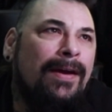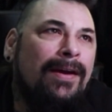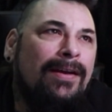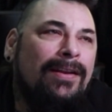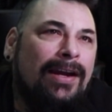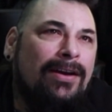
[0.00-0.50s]

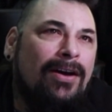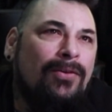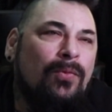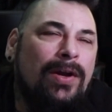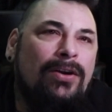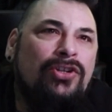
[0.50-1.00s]
like on
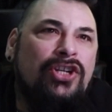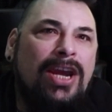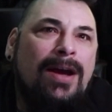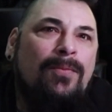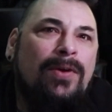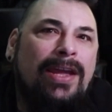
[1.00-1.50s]
Winter
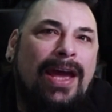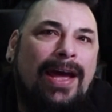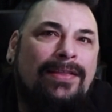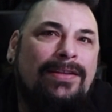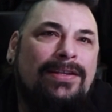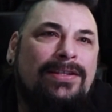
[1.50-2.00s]
Jam we
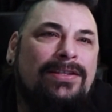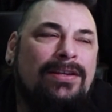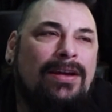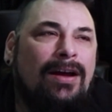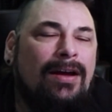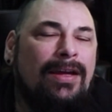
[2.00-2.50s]
had this
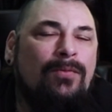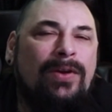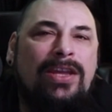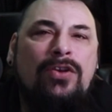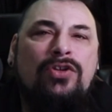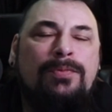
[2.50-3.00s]
and we
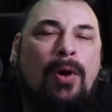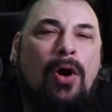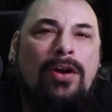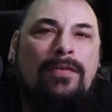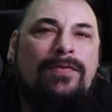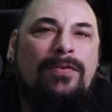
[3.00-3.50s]
used
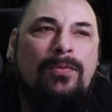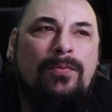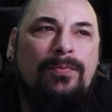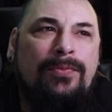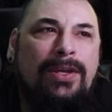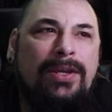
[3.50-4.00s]
part of
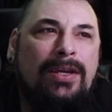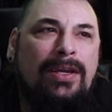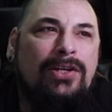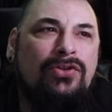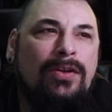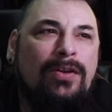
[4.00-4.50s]
the
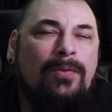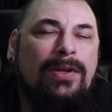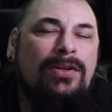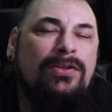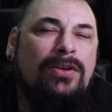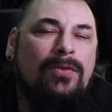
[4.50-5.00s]
intro that we
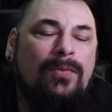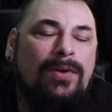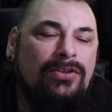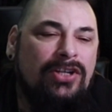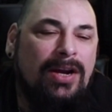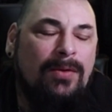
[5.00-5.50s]
used on Winter
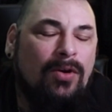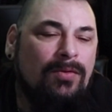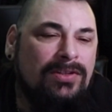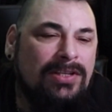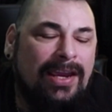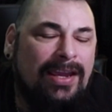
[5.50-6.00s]
Jam where it
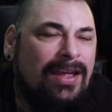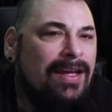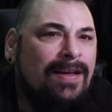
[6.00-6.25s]
was like